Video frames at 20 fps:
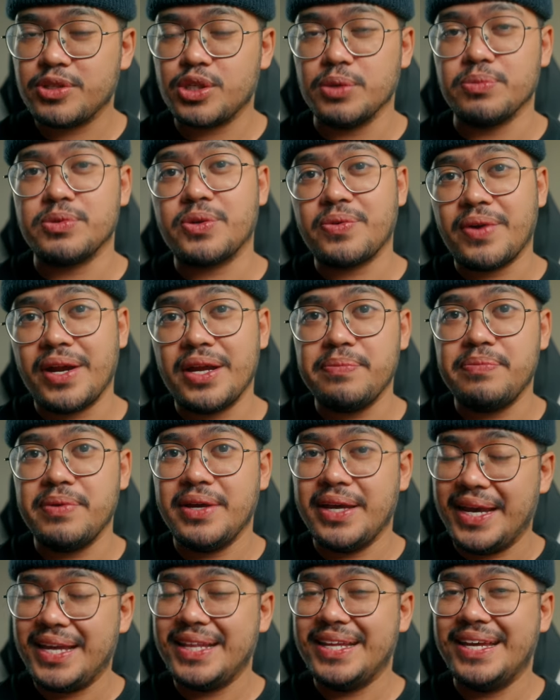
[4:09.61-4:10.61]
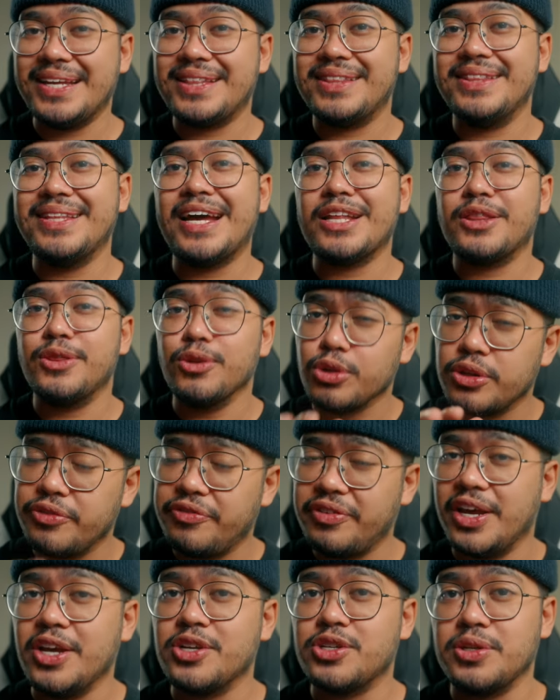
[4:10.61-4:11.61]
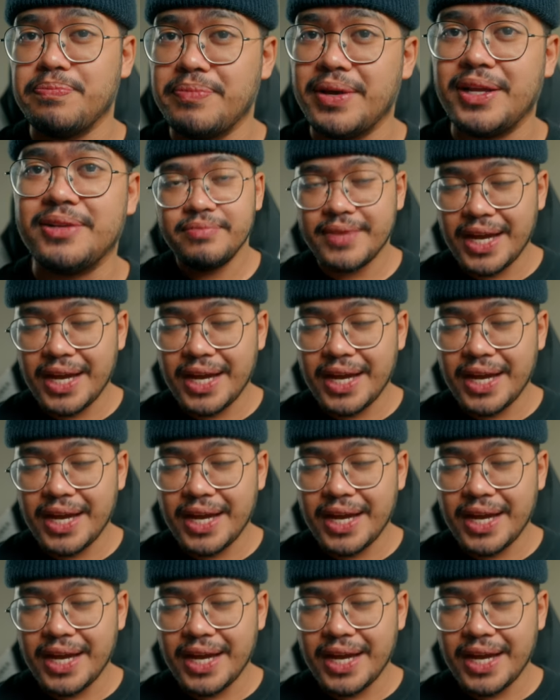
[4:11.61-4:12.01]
Subscribe and hit that notification bell.